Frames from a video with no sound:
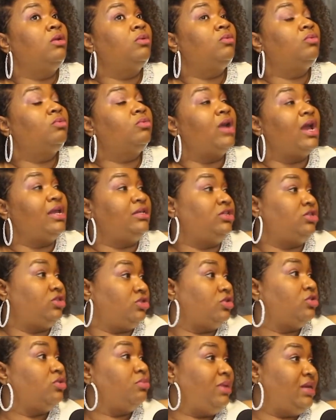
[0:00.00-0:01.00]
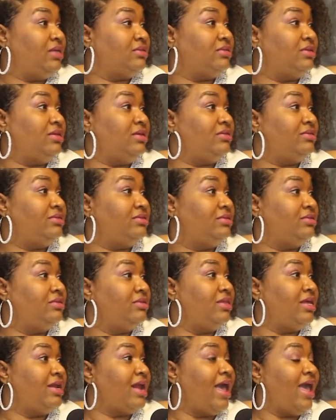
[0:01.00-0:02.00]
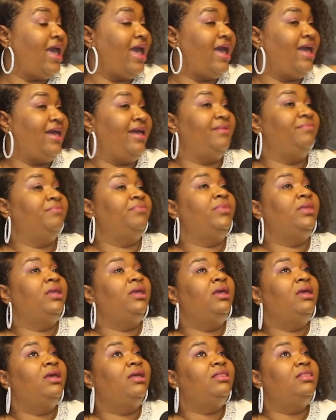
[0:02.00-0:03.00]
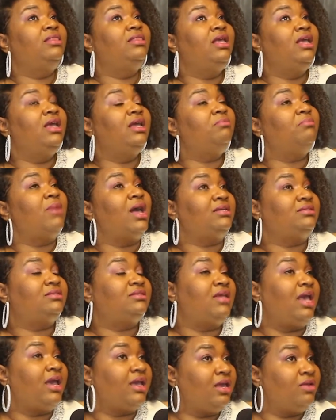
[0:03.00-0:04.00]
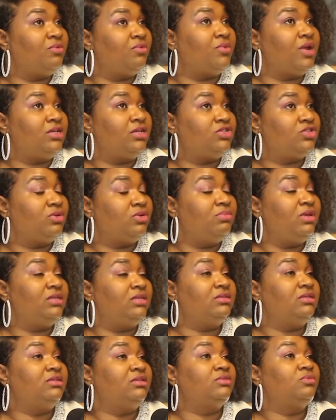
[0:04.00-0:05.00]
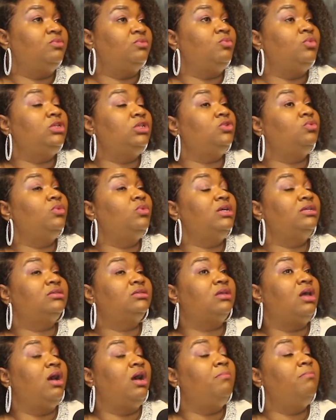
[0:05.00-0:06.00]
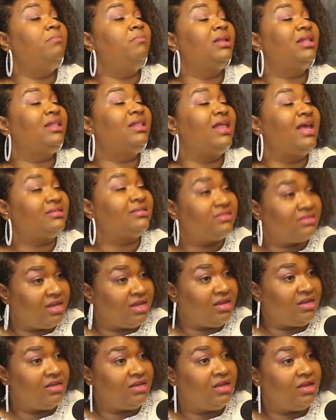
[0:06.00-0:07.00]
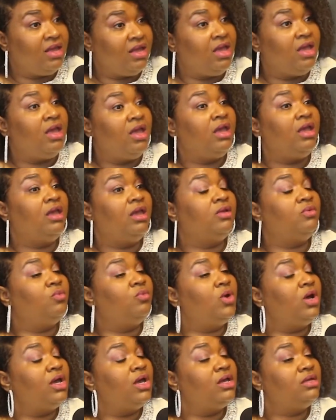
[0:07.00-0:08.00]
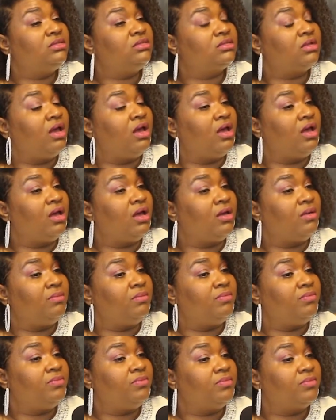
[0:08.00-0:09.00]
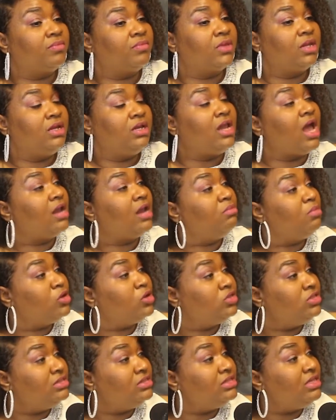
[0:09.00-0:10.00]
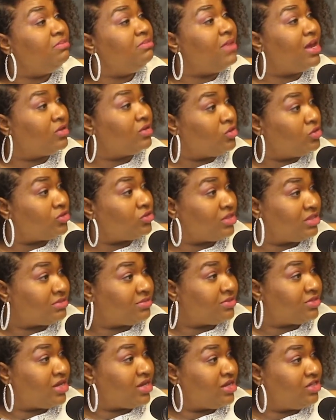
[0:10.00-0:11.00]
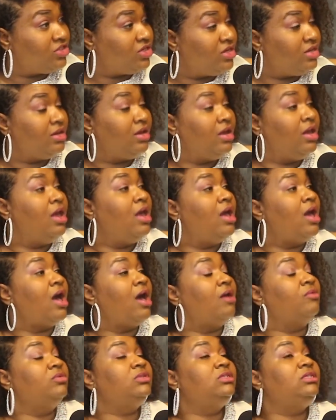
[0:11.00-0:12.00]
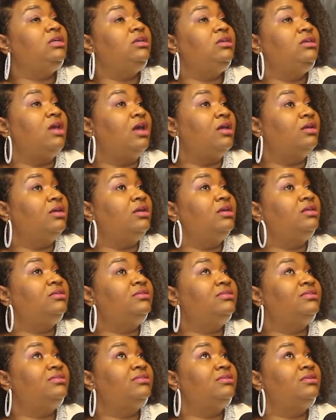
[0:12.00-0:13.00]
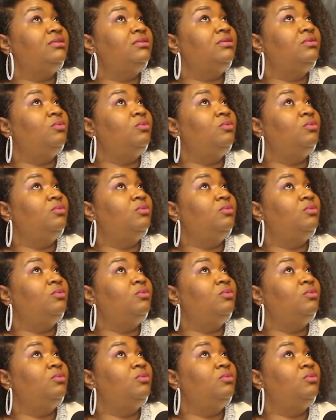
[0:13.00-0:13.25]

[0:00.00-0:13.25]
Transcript: registered business that I had. Then my second registered business, which was a blessing, it was non-emergency medical transportation. I was the youngest